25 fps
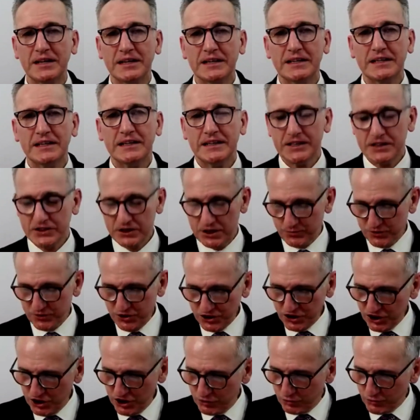so I'm just
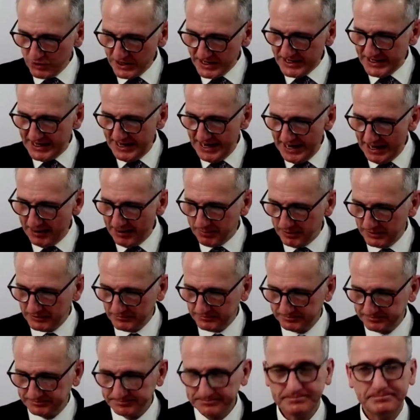going to recap
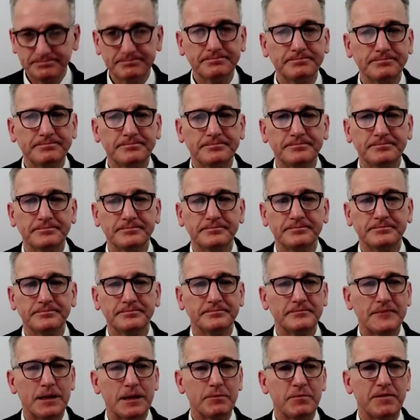
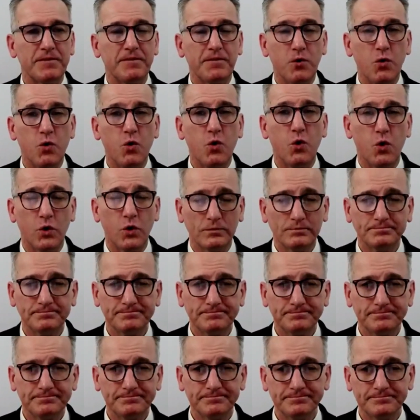number 4.
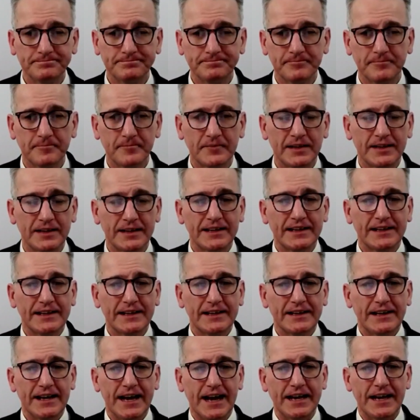
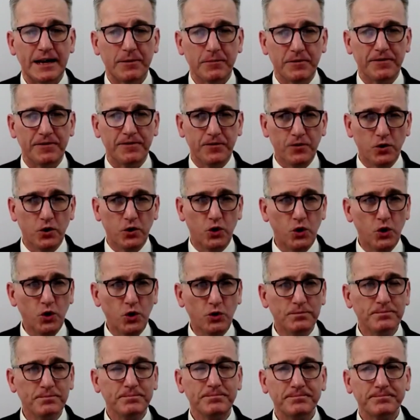And number 4
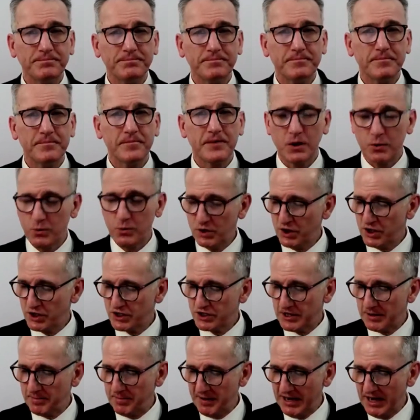was
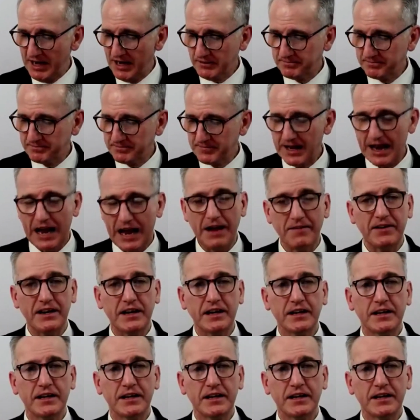about having